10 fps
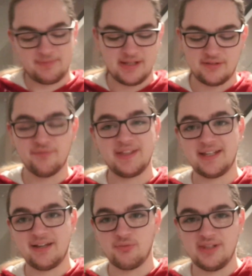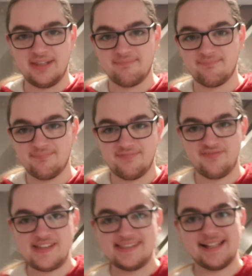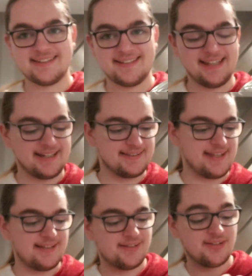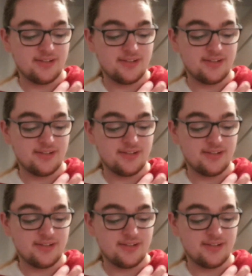I don't think I really fit that select taste.